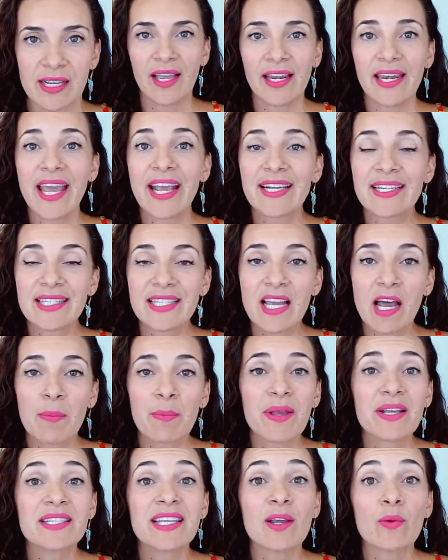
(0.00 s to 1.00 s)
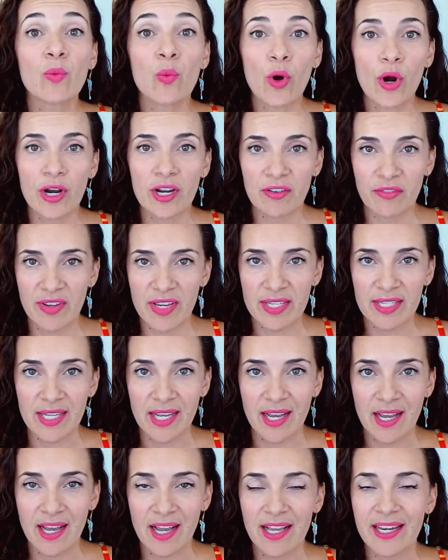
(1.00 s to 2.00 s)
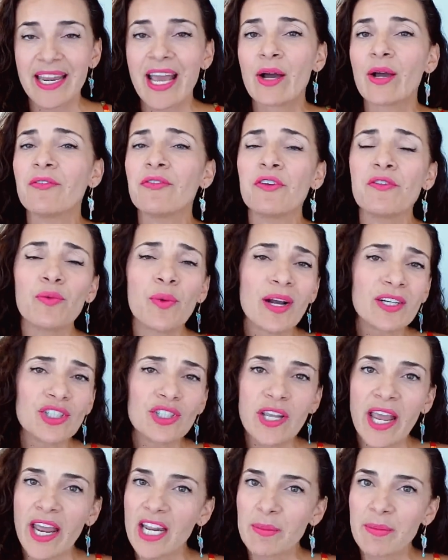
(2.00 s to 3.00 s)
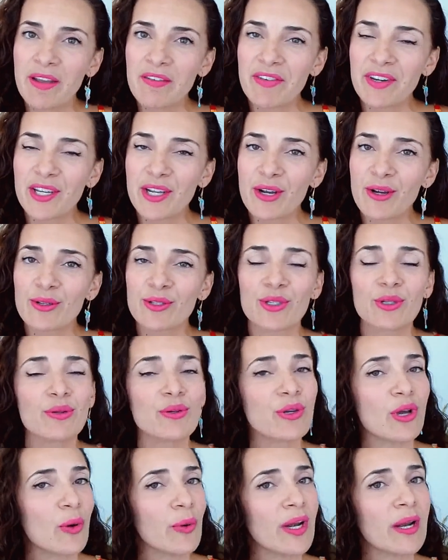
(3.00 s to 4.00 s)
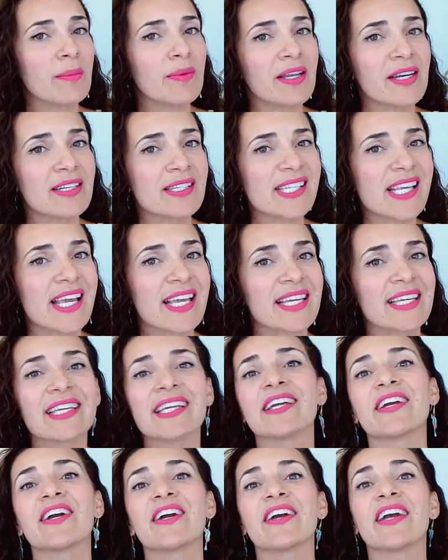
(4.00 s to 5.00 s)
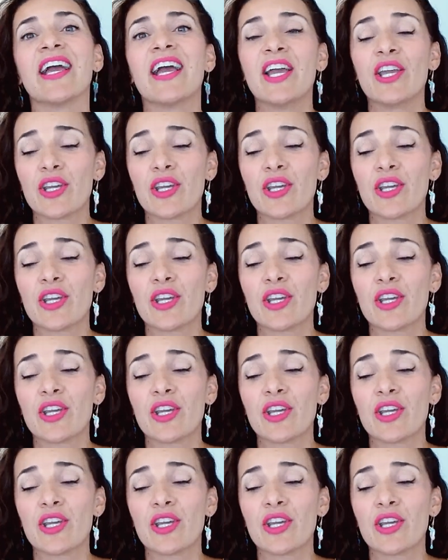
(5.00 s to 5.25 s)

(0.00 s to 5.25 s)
Next up is a work visa. Now, if you've watched any of my videos, you know what I'm gonna say here.